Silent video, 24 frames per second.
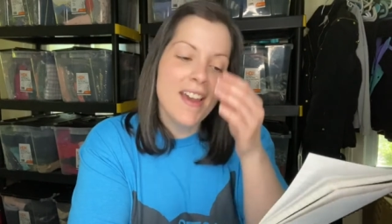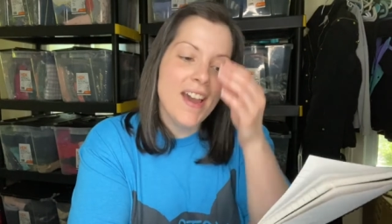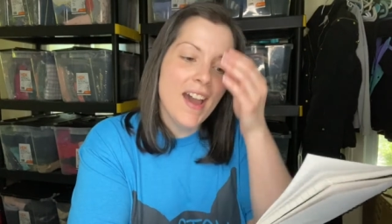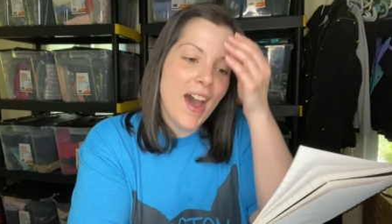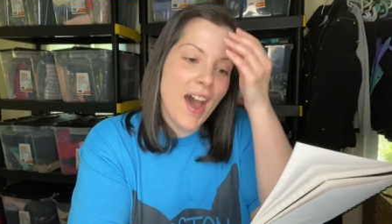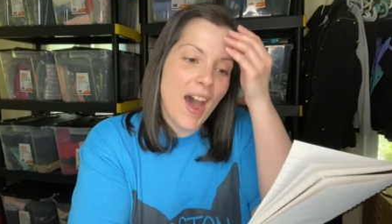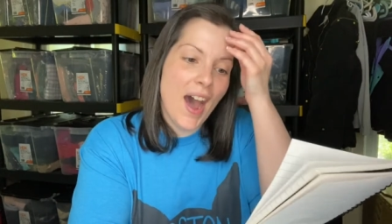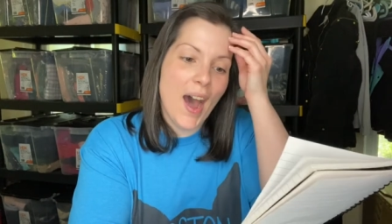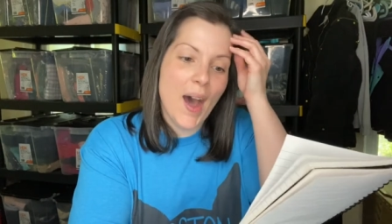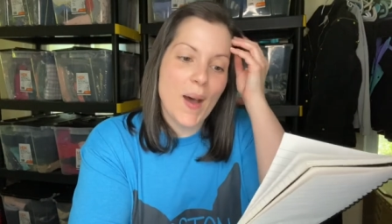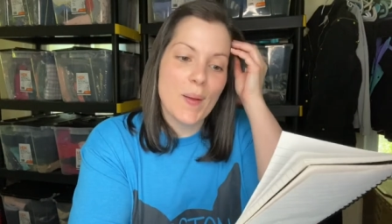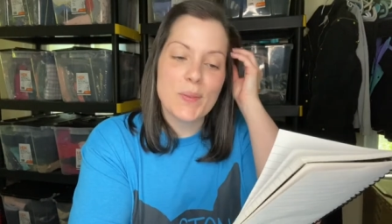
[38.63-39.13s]

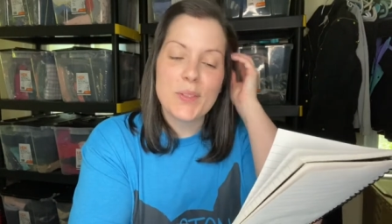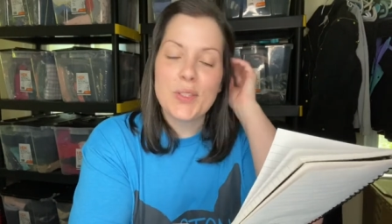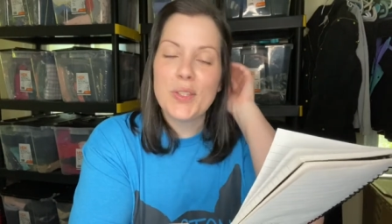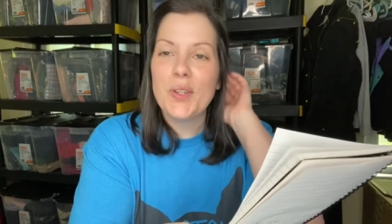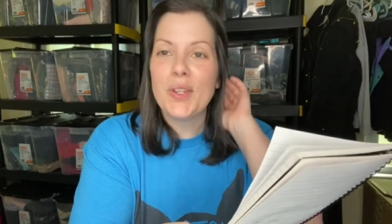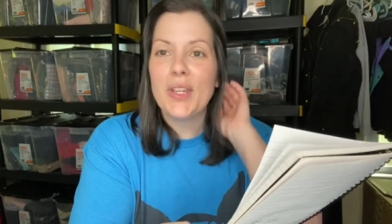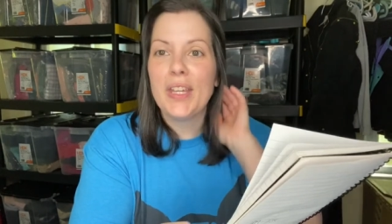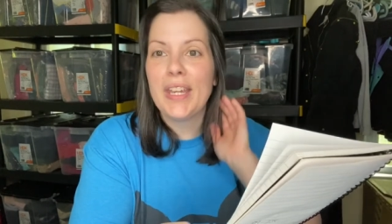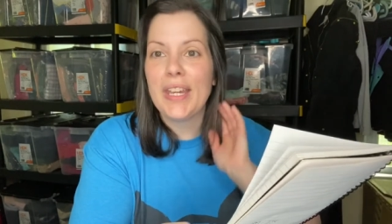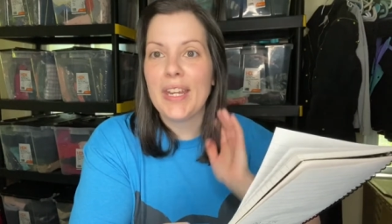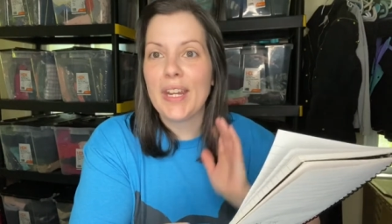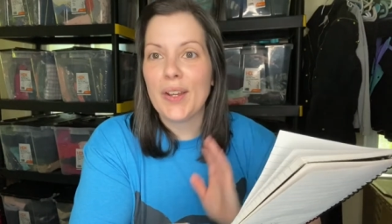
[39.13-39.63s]
Um, so you
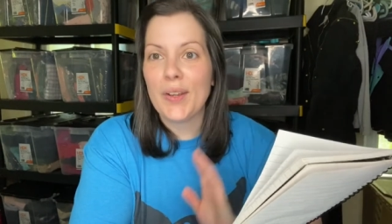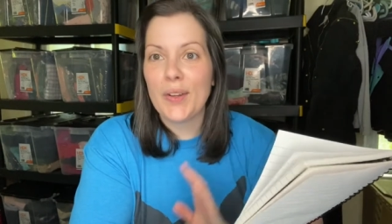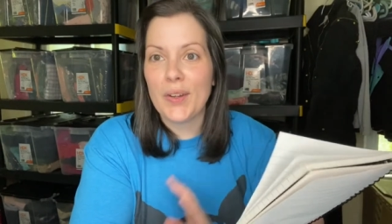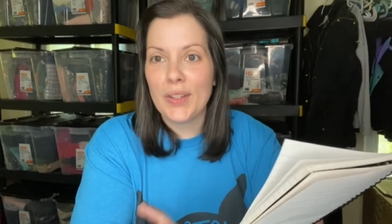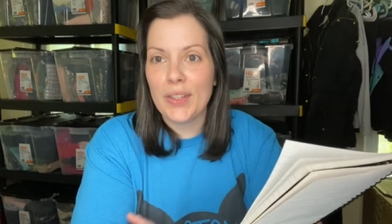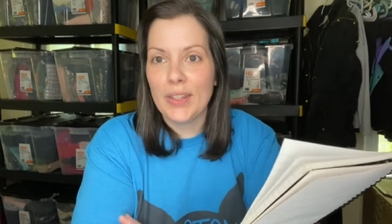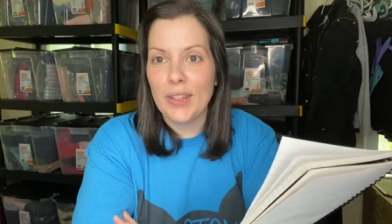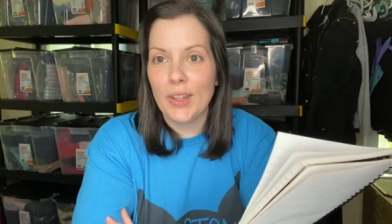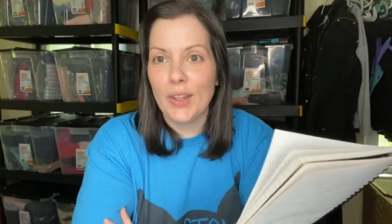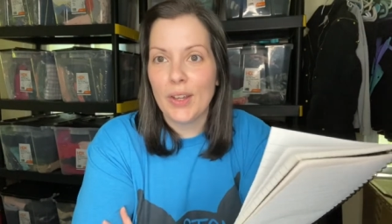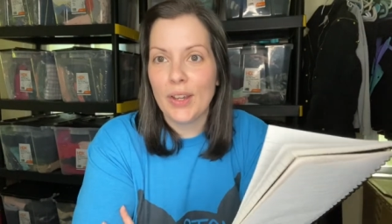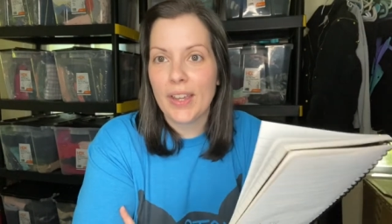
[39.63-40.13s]
can get a
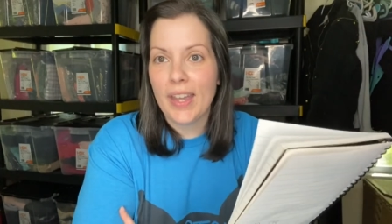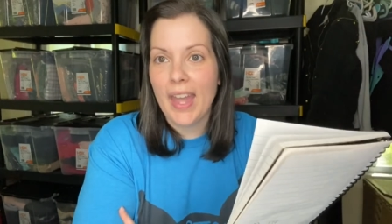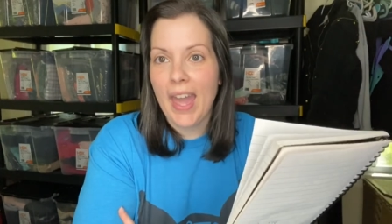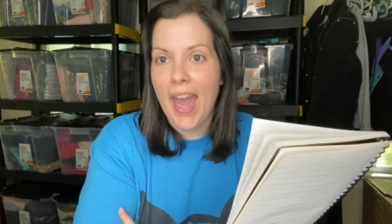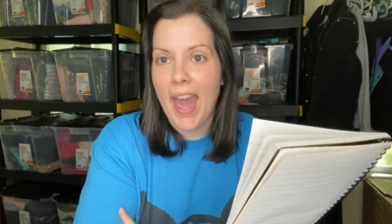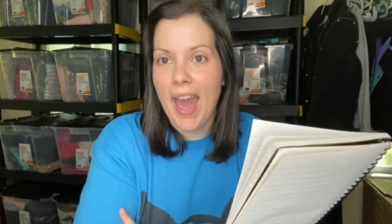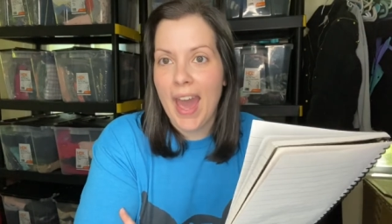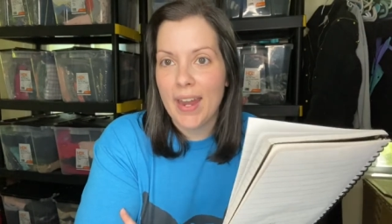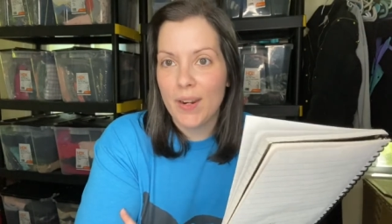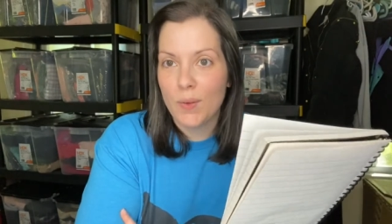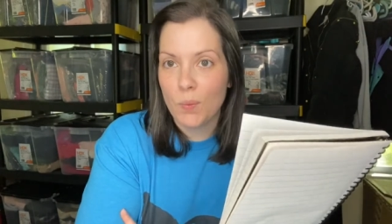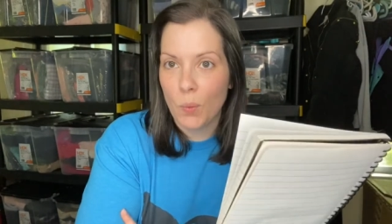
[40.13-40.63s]
good look
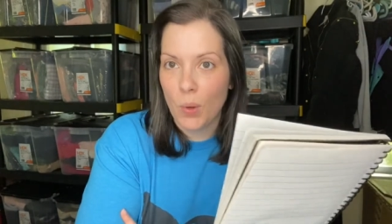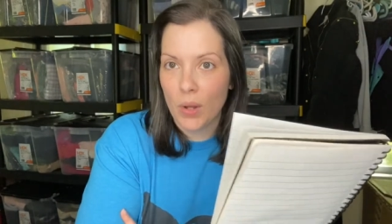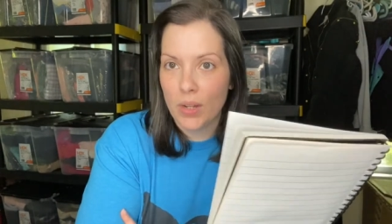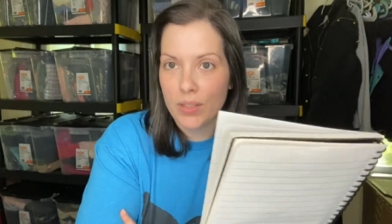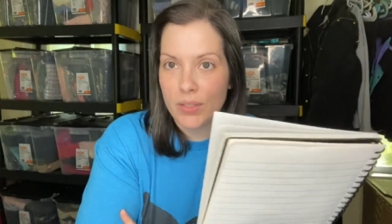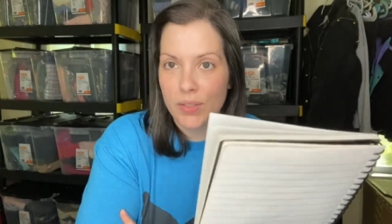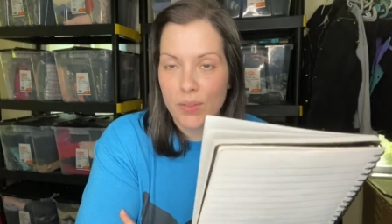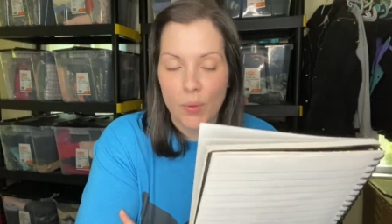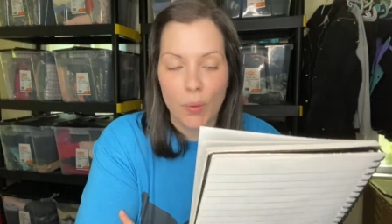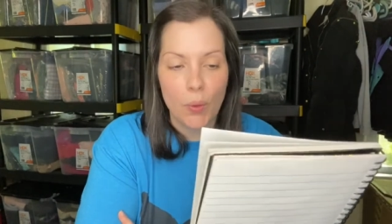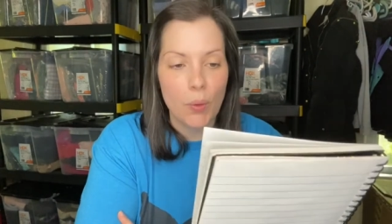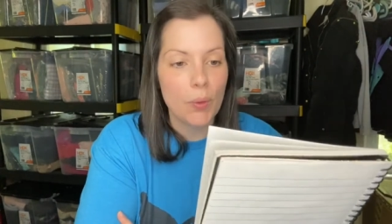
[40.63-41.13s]
at
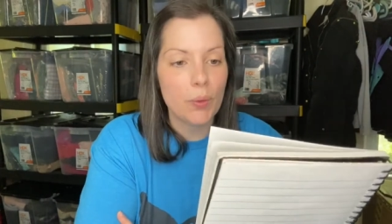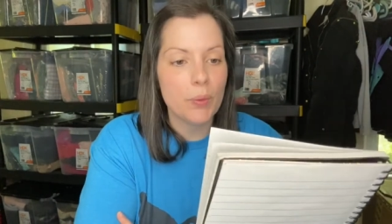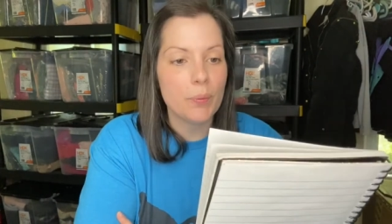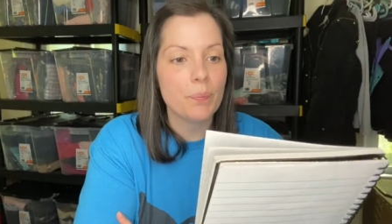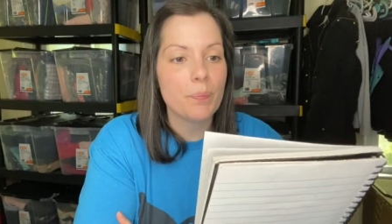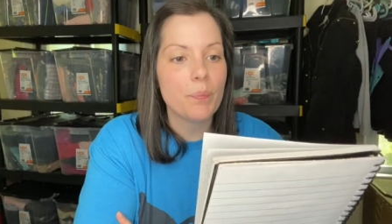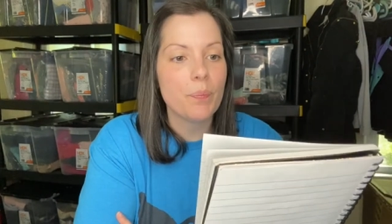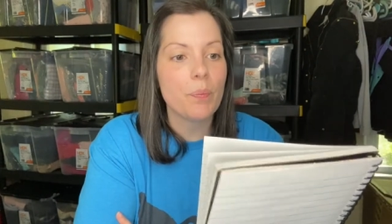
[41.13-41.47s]
what sold.